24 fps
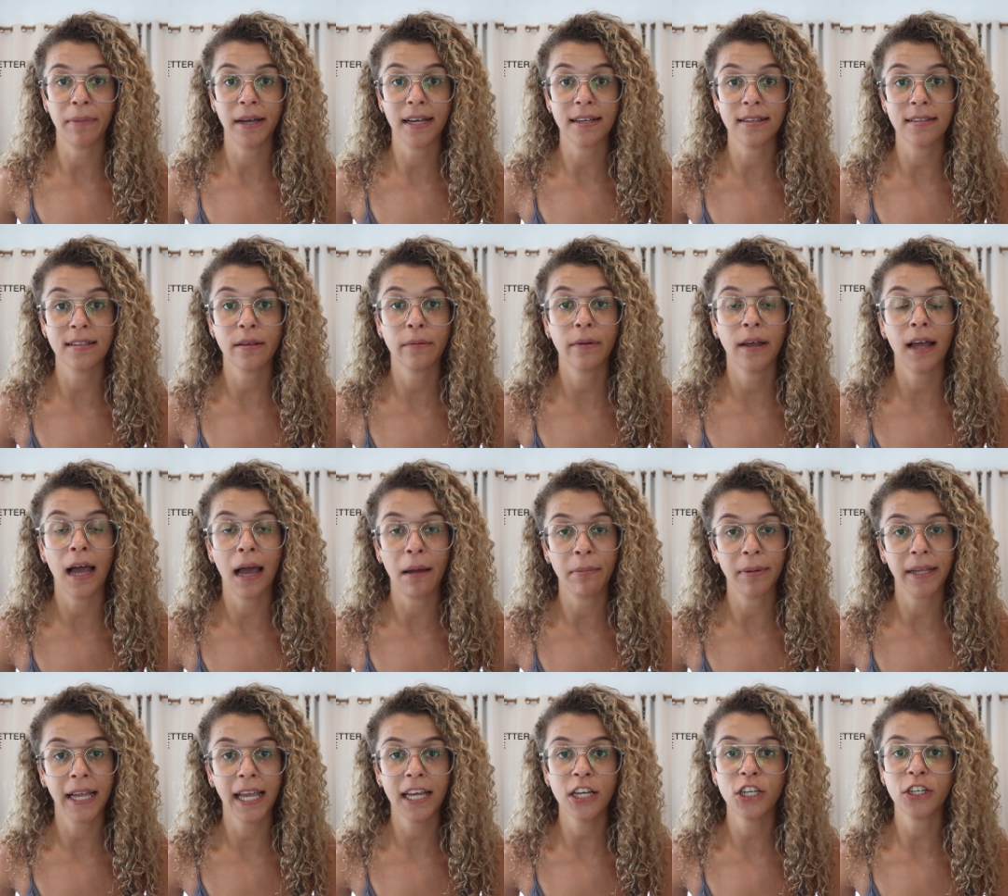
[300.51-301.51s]
Pass
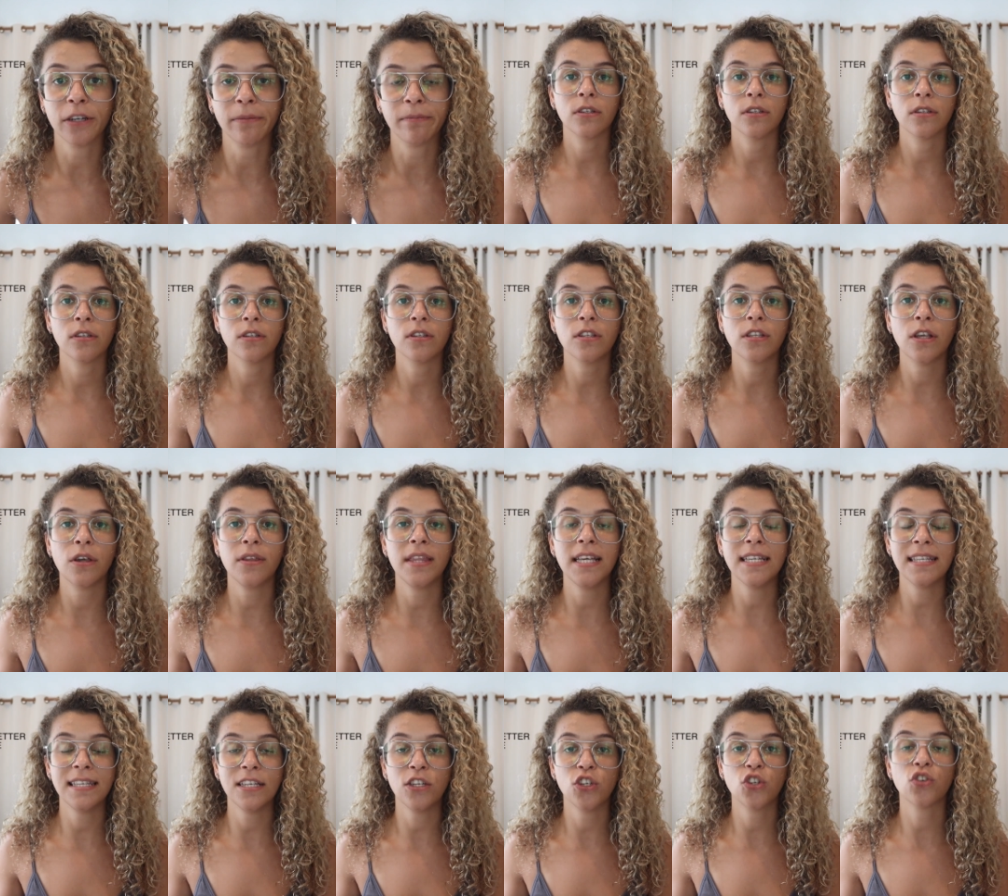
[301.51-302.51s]
application. So
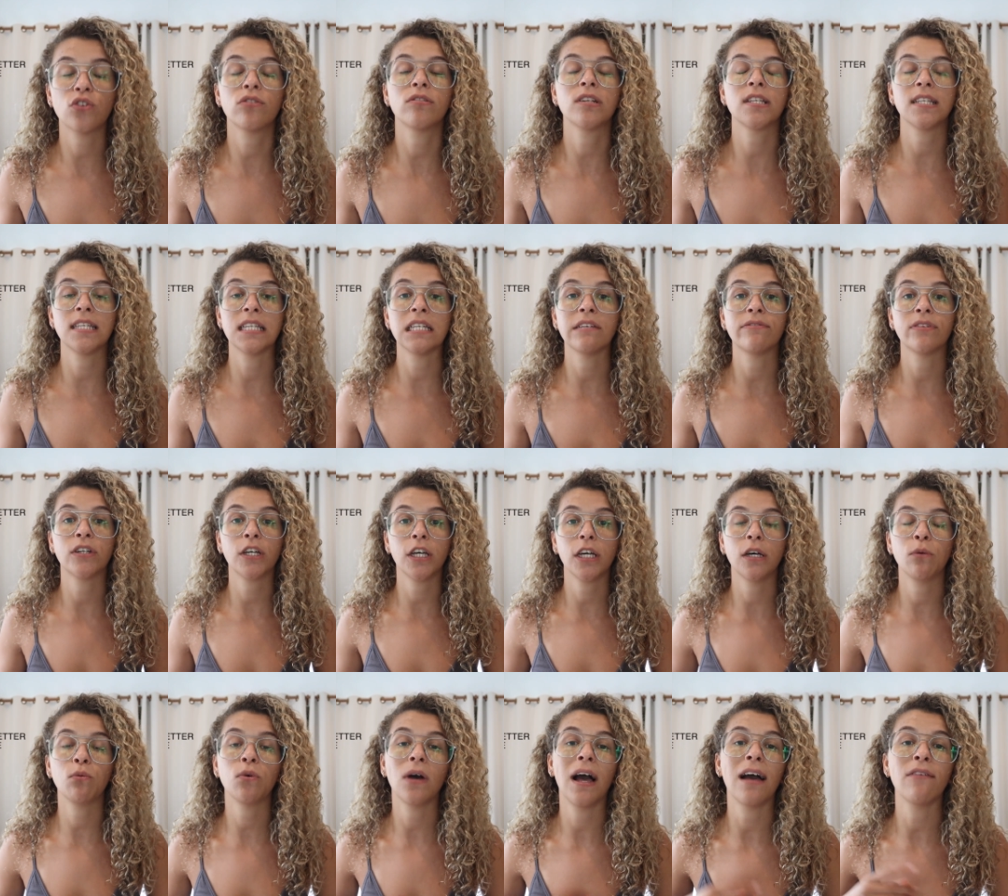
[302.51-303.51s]
this insurance
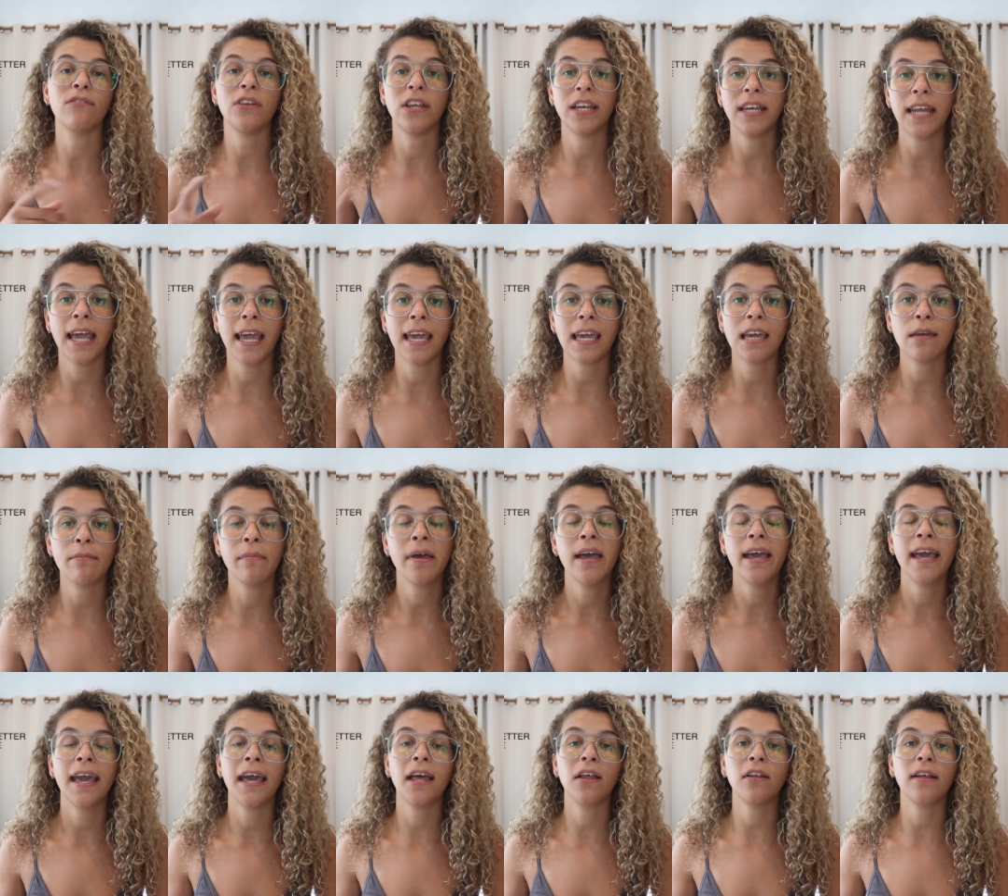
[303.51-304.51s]
certificate will have your name,
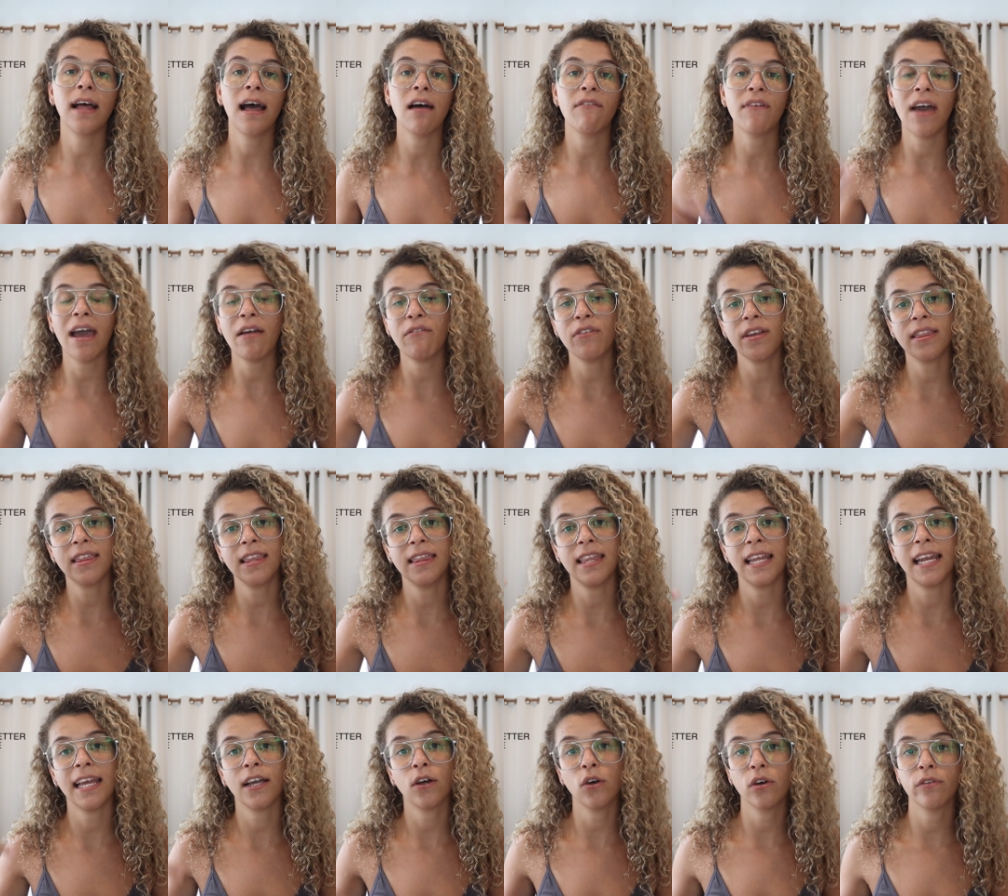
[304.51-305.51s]
it'll have everything that
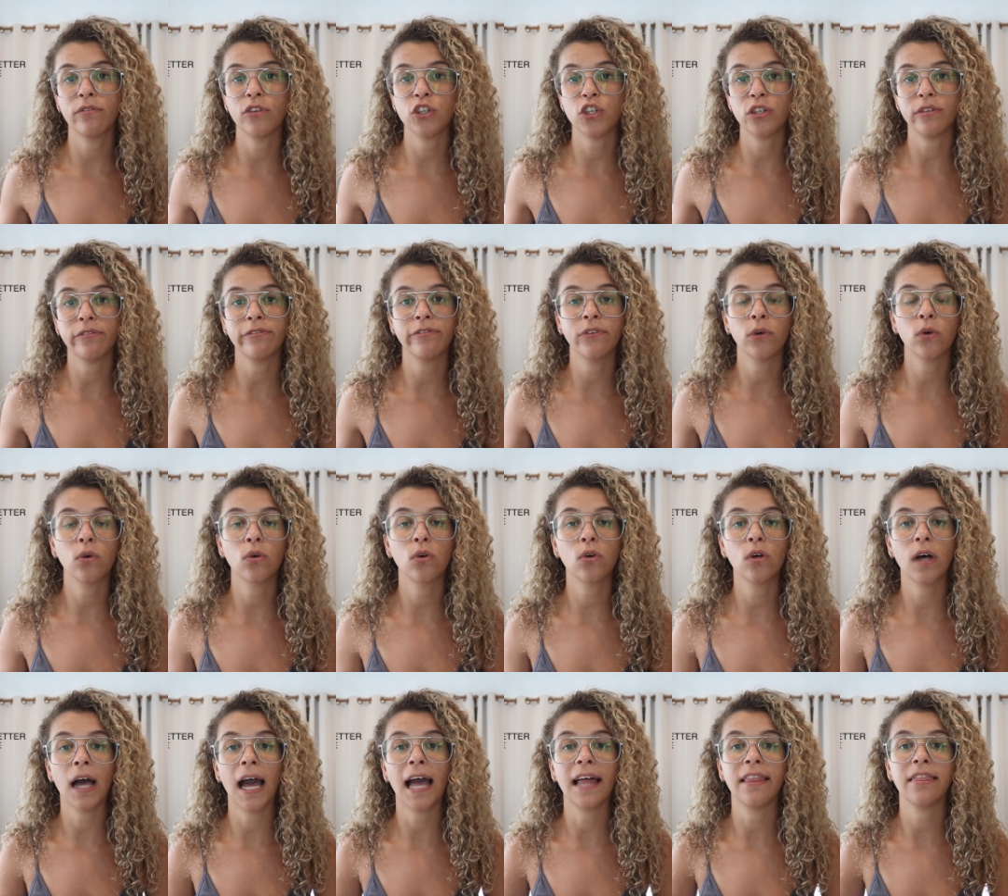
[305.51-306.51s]
it covers you
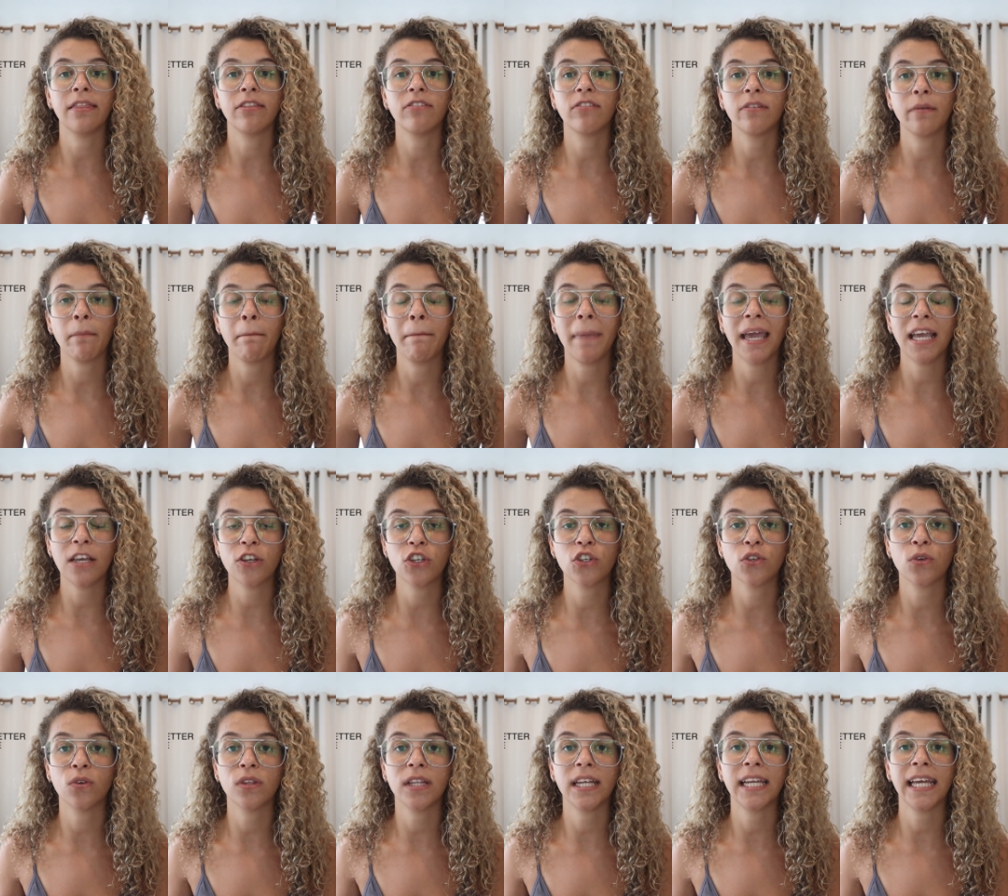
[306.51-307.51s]
for, and make
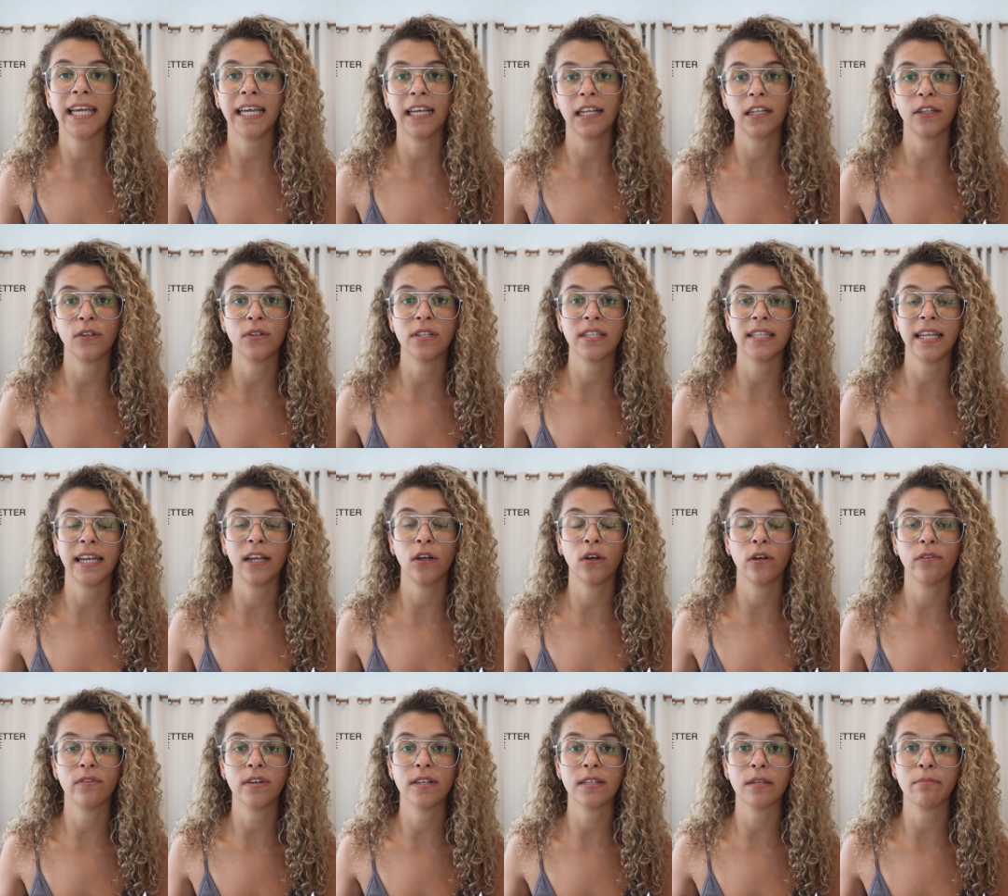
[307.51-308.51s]
sure that it includes that it
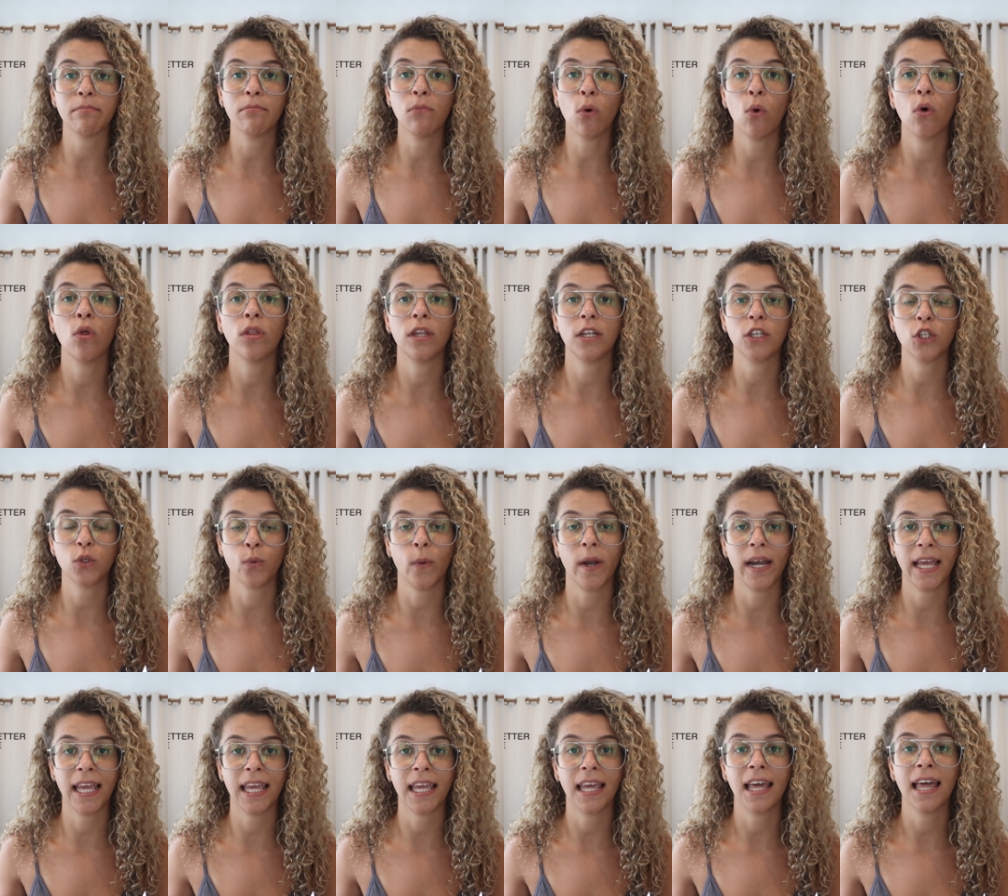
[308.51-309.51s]
covers more than
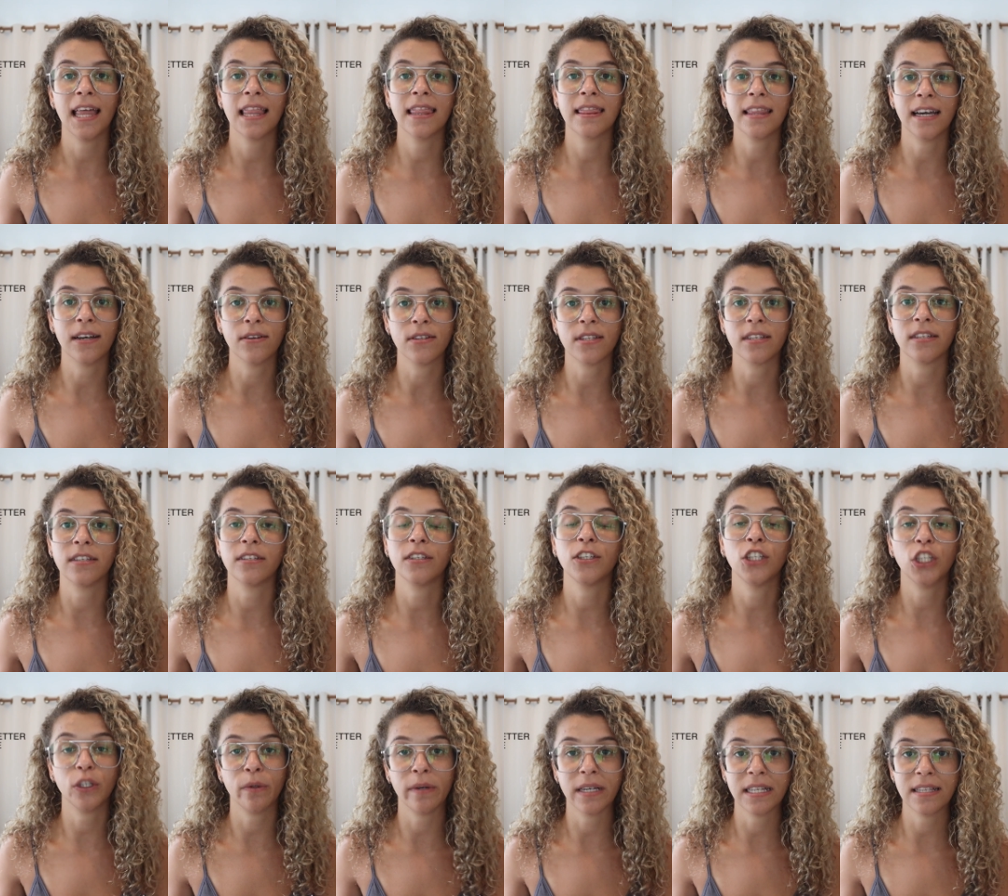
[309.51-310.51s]
20,000
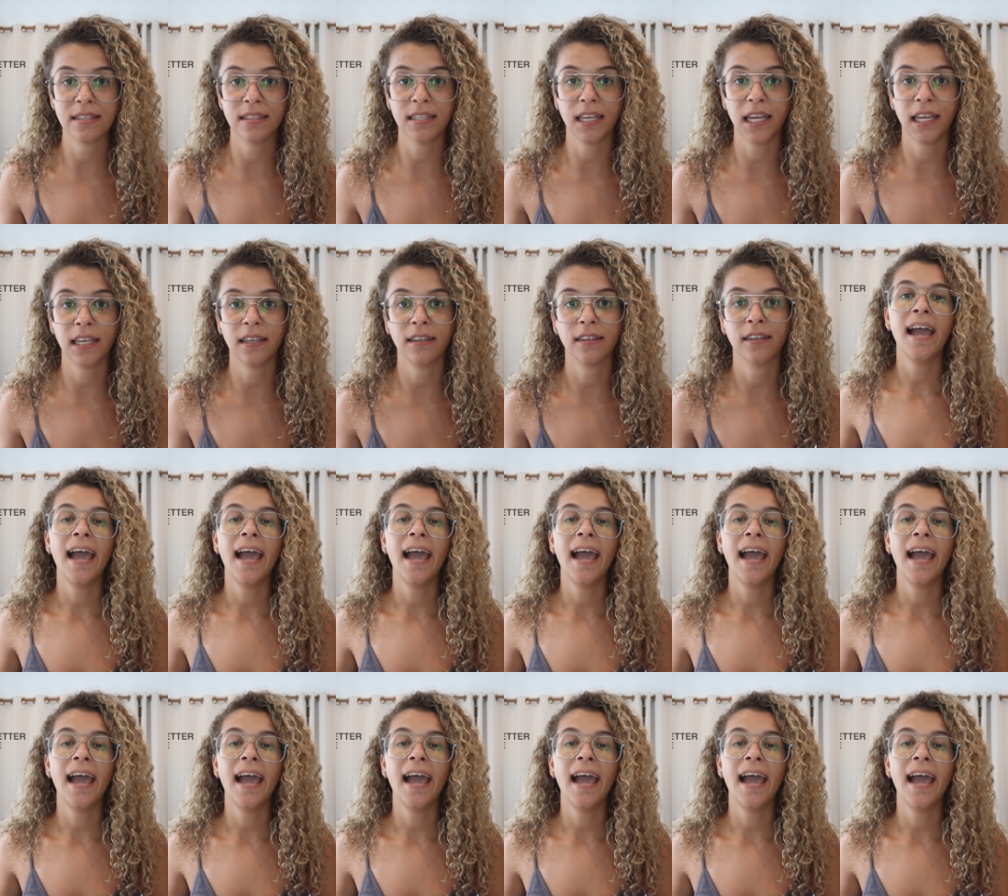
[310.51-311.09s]
USD.